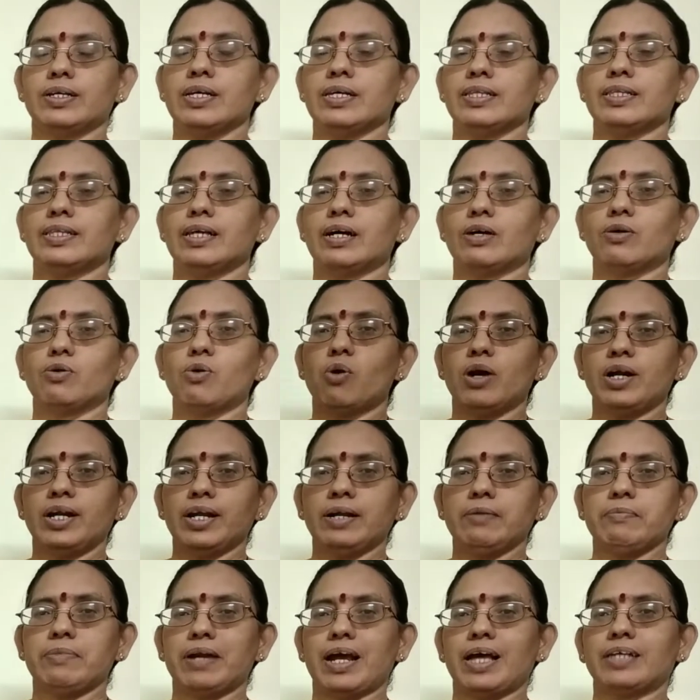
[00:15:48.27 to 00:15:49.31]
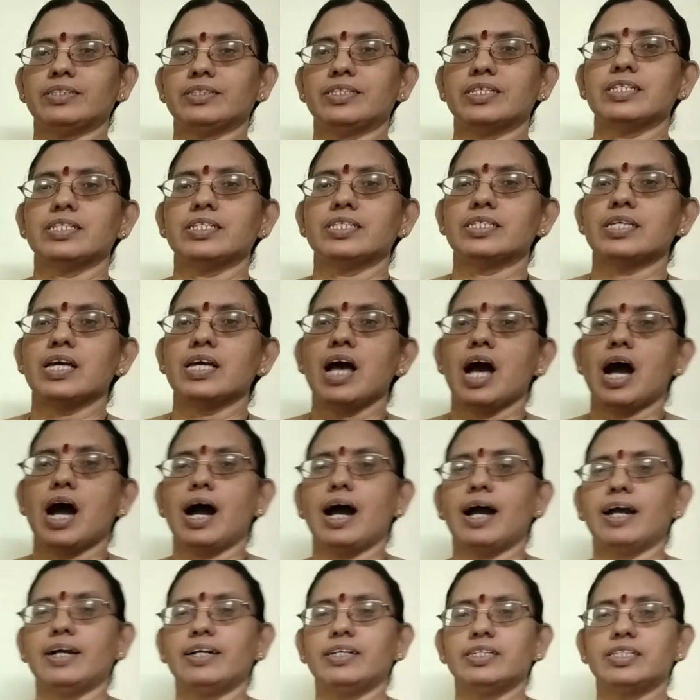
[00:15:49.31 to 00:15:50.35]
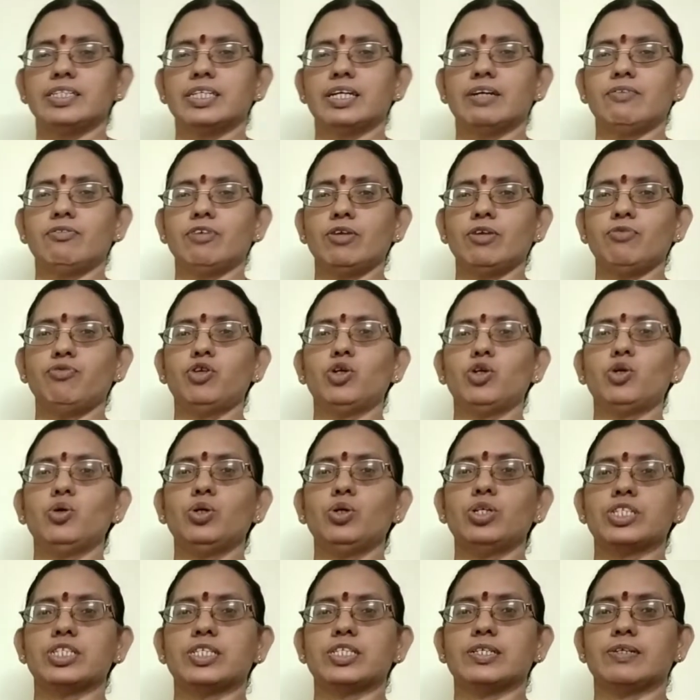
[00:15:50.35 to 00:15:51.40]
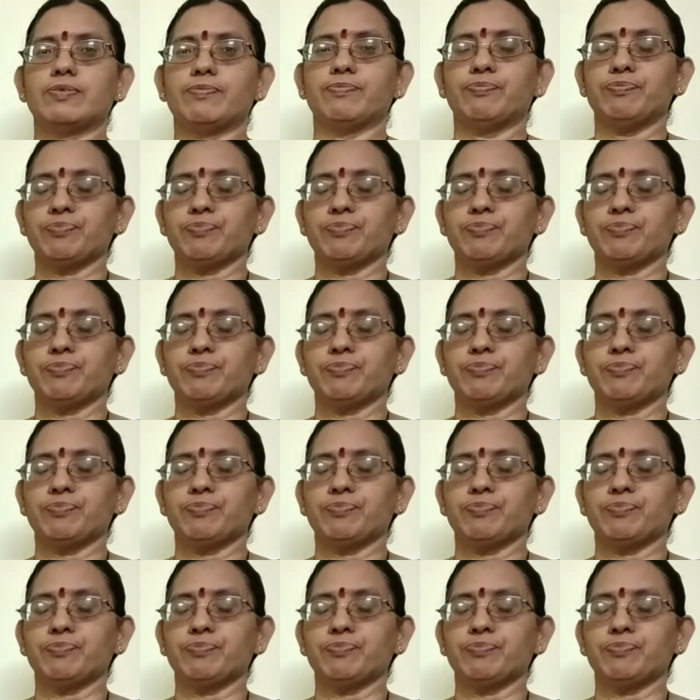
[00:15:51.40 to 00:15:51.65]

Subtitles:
the golden branches and silver fruits